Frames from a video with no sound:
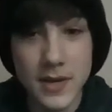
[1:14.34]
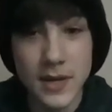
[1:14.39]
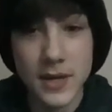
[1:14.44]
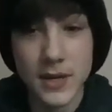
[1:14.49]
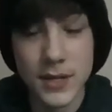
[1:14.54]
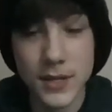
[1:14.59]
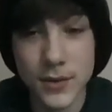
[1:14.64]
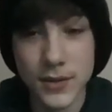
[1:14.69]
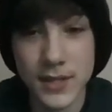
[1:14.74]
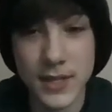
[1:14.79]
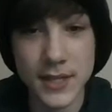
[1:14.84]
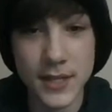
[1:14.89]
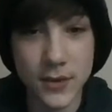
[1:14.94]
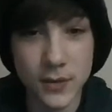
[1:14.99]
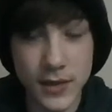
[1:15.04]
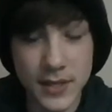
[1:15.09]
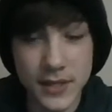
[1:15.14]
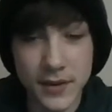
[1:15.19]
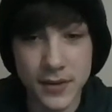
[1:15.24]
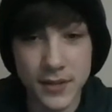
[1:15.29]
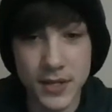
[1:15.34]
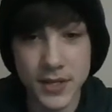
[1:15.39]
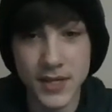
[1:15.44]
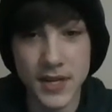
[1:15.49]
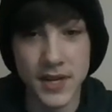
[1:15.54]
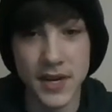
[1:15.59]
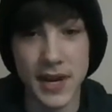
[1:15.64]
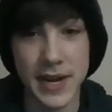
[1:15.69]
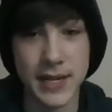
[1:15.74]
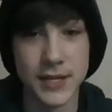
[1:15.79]
so just
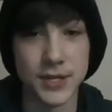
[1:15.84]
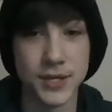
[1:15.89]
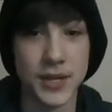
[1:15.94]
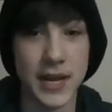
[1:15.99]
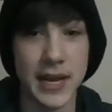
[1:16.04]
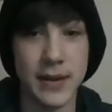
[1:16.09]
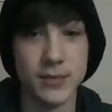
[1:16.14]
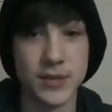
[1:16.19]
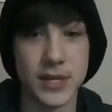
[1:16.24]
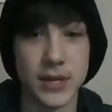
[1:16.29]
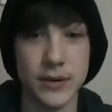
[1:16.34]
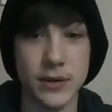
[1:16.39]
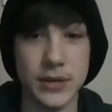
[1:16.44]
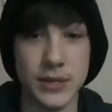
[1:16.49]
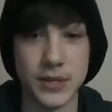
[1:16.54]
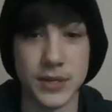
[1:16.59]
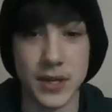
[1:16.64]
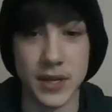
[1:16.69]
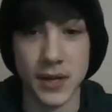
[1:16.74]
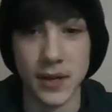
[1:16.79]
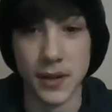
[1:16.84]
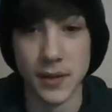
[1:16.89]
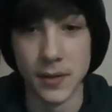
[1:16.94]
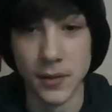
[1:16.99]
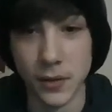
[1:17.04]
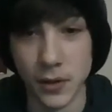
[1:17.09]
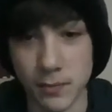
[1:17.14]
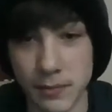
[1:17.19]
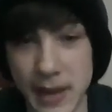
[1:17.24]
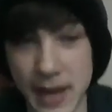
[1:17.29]
a nice game series to
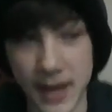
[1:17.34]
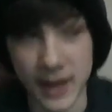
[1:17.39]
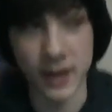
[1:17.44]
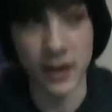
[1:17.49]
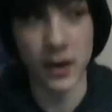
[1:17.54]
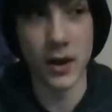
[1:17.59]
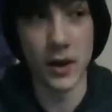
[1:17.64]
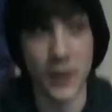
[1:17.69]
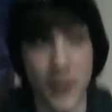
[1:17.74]
look back on.